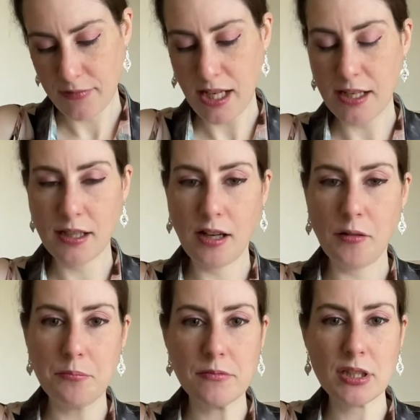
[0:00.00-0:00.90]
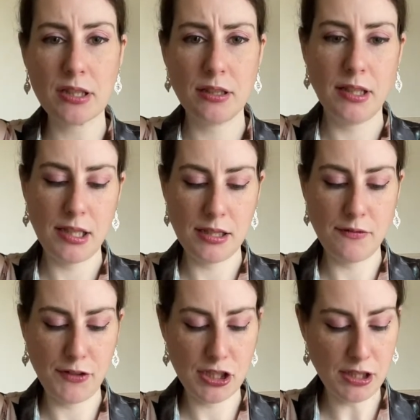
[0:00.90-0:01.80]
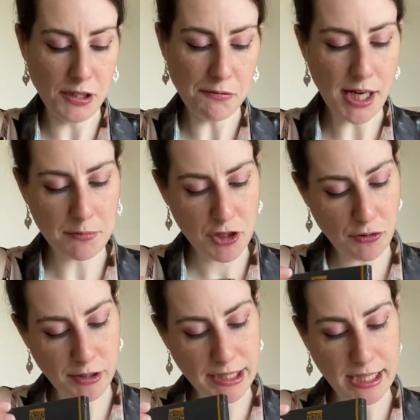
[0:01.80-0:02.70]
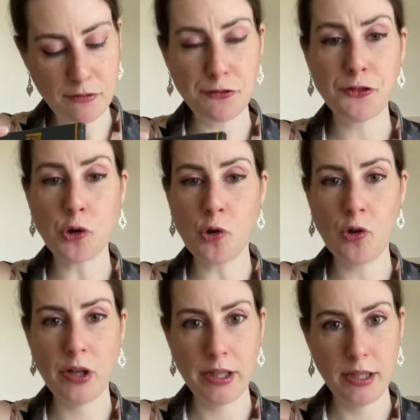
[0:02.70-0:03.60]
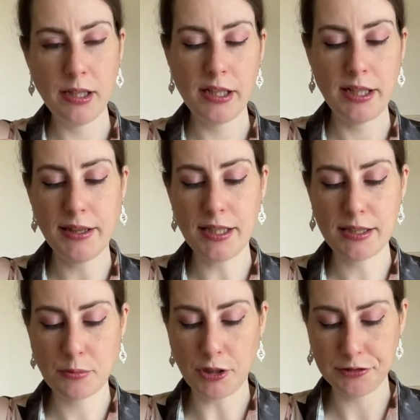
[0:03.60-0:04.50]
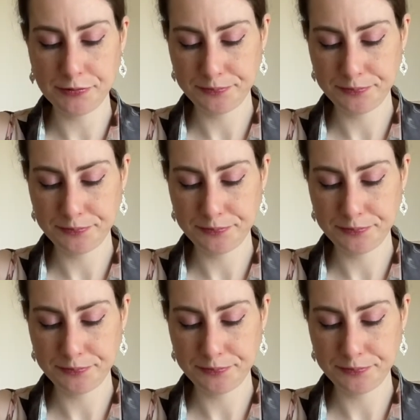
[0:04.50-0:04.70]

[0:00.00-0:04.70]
it comes individually wrapped. You only get 4 in this one.